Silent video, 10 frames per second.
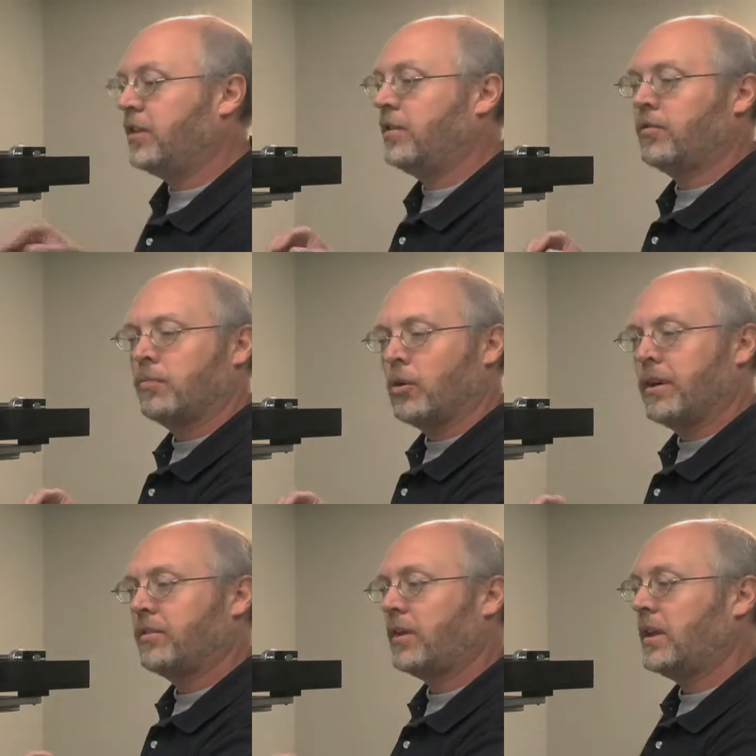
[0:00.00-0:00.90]
this
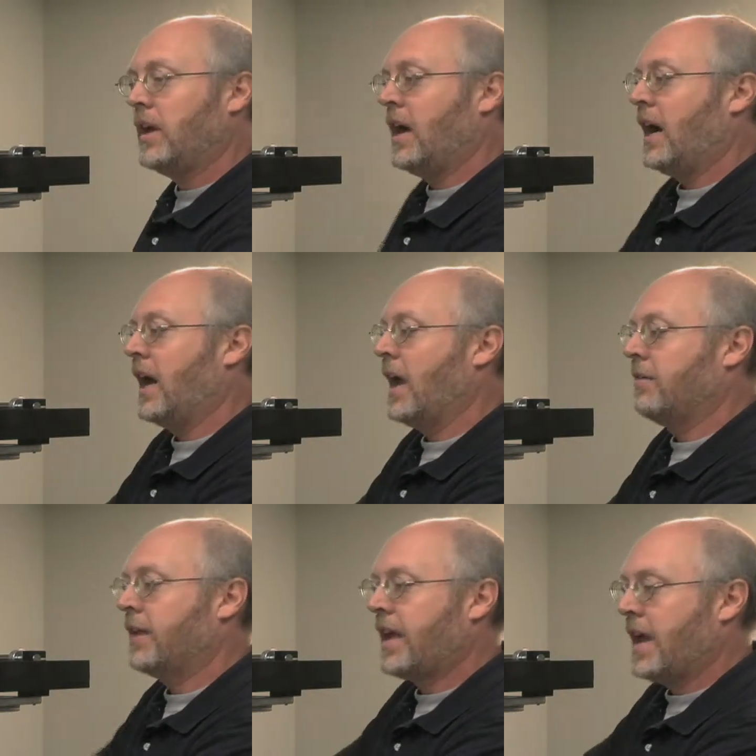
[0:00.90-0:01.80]
more easily, I
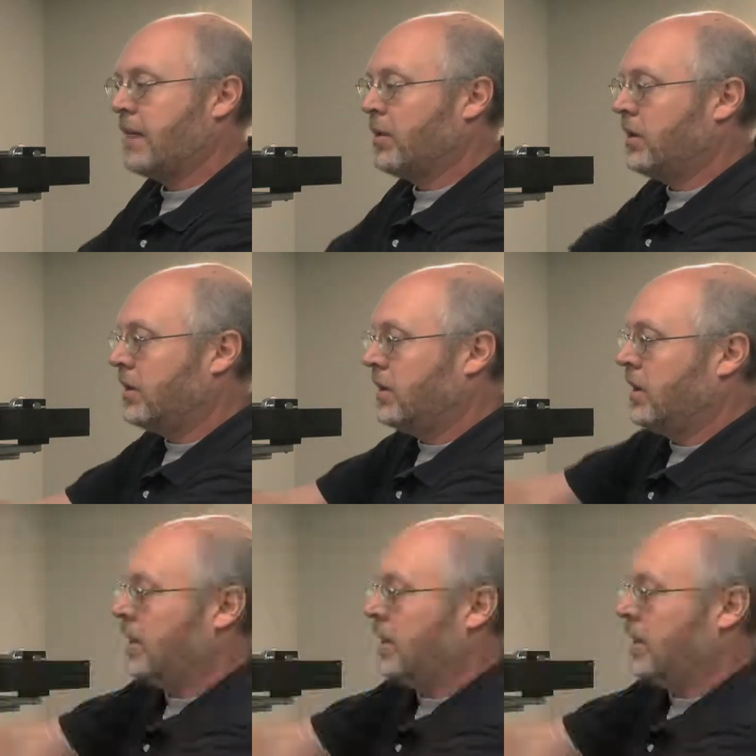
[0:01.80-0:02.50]
have a camera.